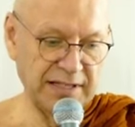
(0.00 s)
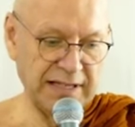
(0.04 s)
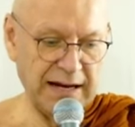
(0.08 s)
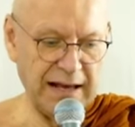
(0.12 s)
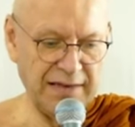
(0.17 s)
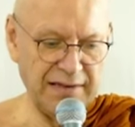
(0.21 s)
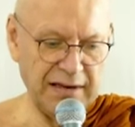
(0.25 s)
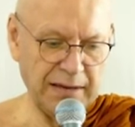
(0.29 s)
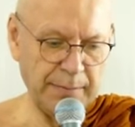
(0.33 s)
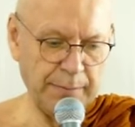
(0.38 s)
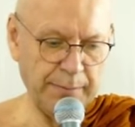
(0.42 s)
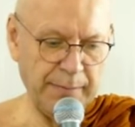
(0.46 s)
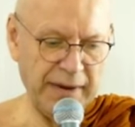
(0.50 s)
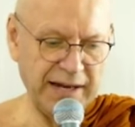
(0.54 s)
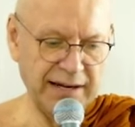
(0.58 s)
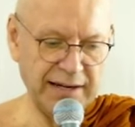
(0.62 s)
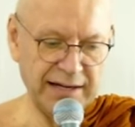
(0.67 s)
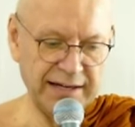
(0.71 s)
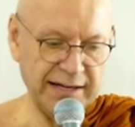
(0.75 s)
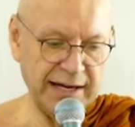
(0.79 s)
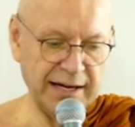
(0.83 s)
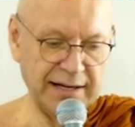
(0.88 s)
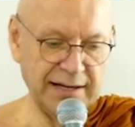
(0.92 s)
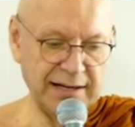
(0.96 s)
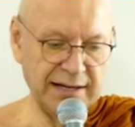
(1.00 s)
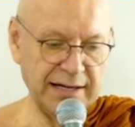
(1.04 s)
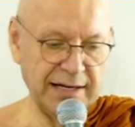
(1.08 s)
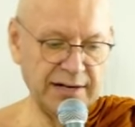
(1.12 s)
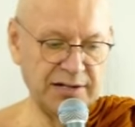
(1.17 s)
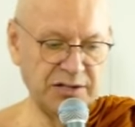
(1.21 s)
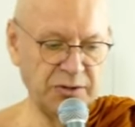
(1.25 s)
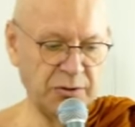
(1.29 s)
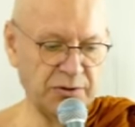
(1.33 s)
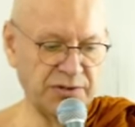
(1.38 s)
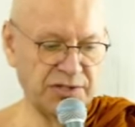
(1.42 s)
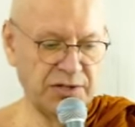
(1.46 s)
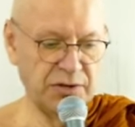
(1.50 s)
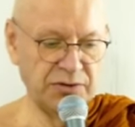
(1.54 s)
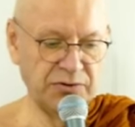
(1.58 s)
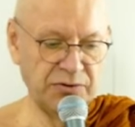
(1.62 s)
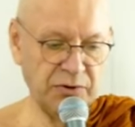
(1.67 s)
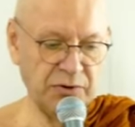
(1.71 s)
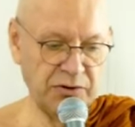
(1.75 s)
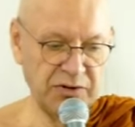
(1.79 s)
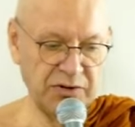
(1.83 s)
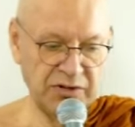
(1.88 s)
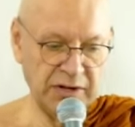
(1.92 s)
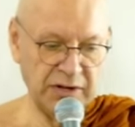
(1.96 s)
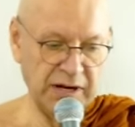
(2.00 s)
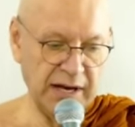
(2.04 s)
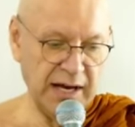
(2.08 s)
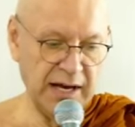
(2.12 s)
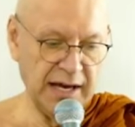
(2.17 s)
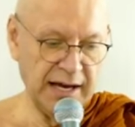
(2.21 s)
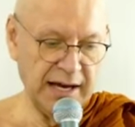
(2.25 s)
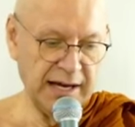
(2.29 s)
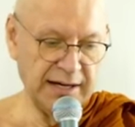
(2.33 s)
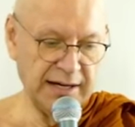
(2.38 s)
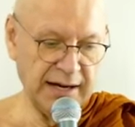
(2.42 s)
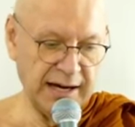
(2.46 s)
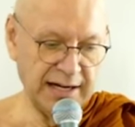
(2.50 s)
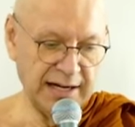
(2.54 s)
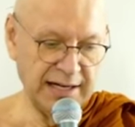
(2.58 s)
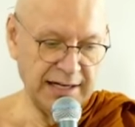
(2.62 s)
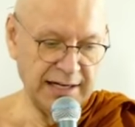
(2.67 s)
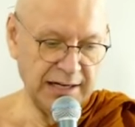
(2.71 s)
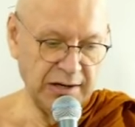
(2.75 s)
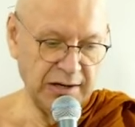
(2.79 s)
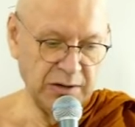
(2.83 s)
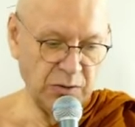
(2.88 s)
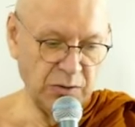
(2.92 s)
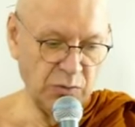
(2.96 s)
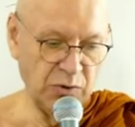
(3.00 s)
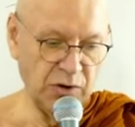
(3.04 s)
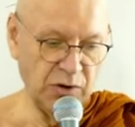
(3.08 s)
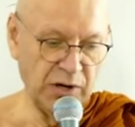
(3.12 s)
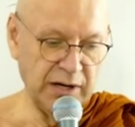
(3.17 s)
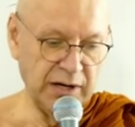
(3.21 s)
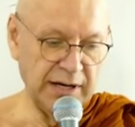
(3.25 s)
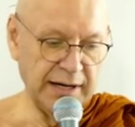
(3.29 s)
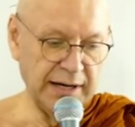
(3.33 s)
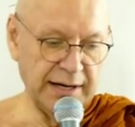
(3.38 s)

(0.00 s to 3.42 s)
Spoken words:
and I think meditated here is also not an ideal word here.